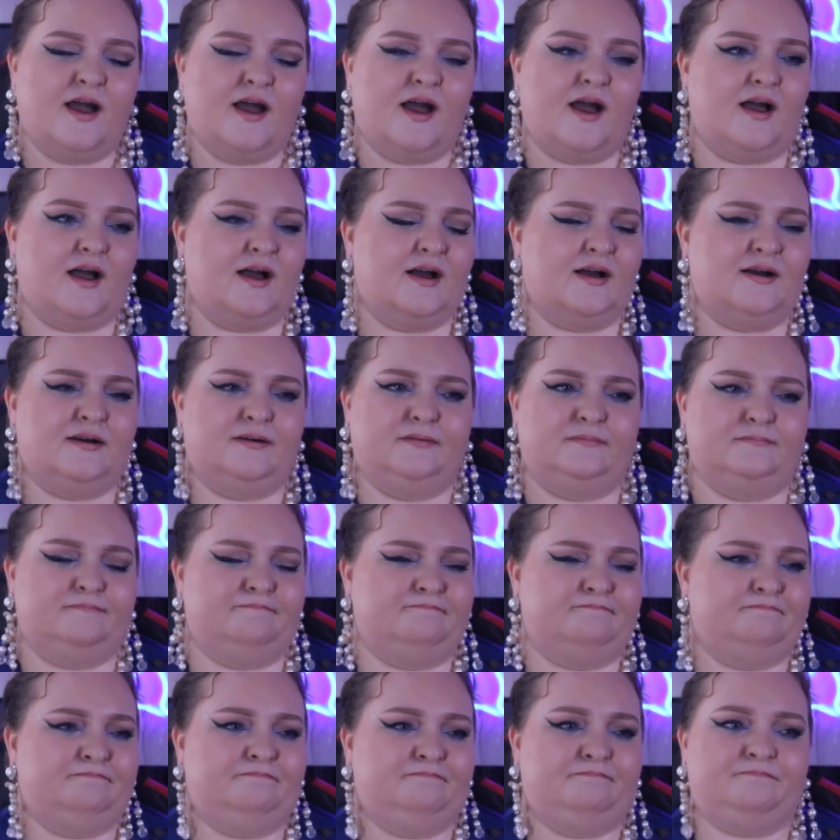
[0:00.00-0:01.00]

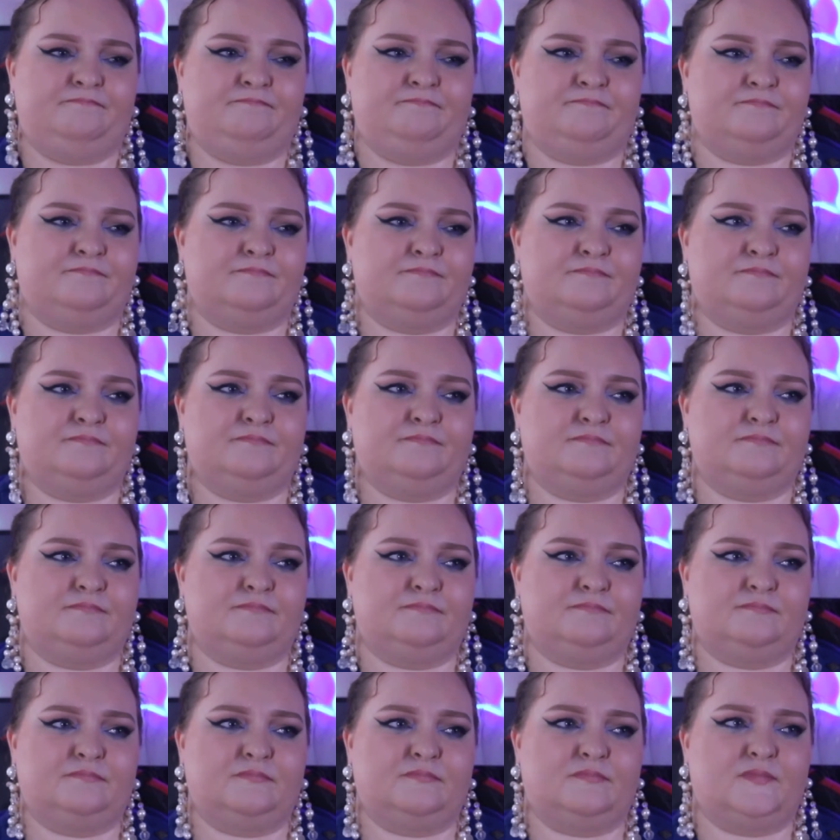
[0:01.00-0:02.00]
A
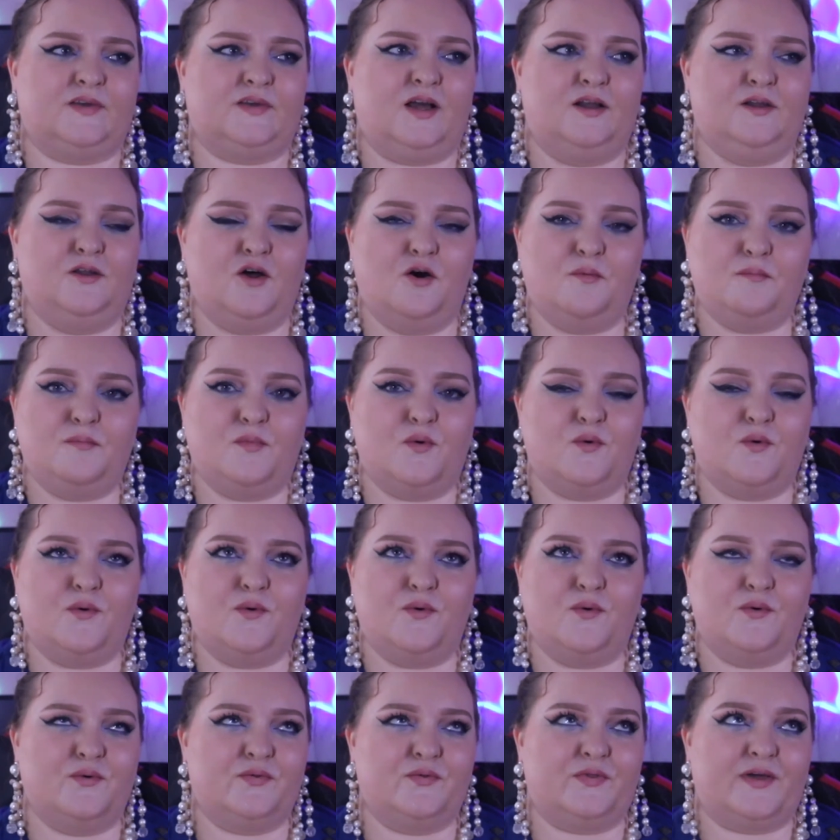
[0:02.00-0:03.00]
lot
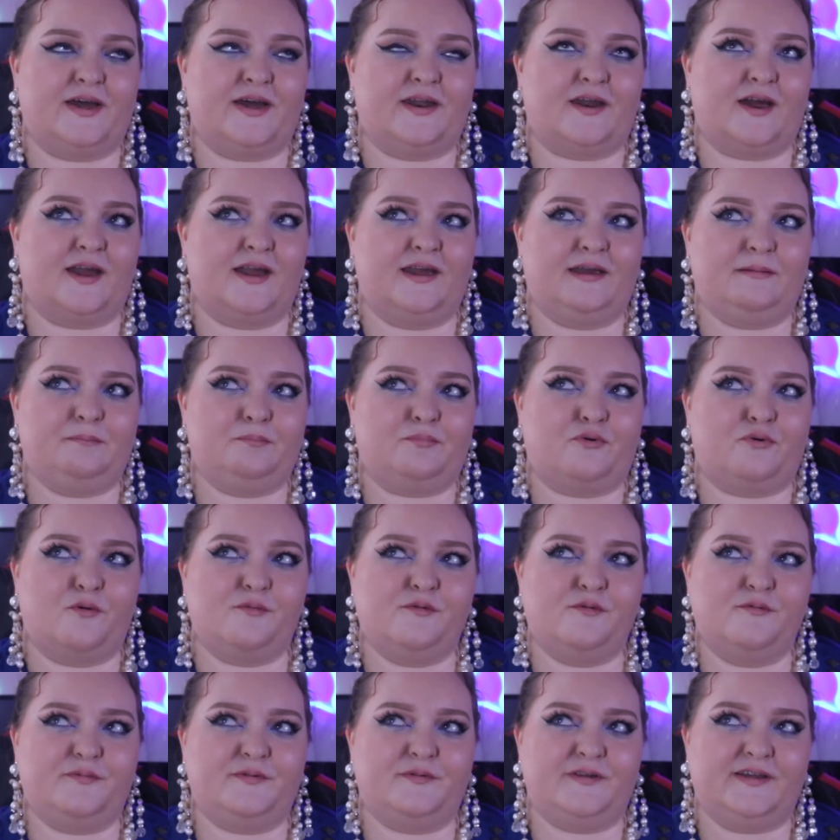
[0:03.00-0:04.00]
more that I
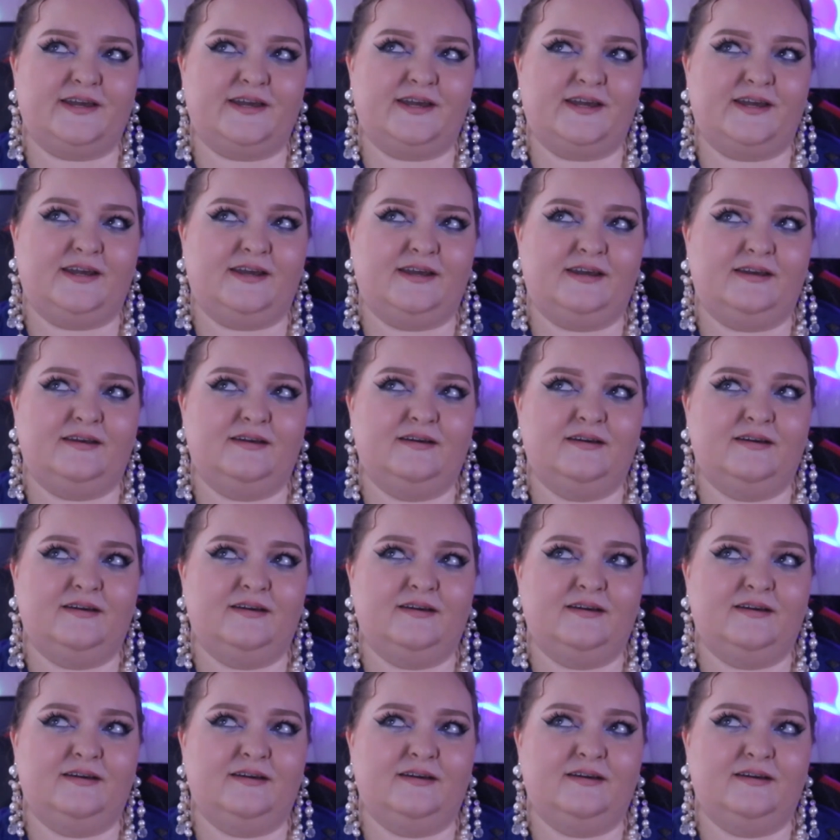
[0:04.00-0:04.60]
probably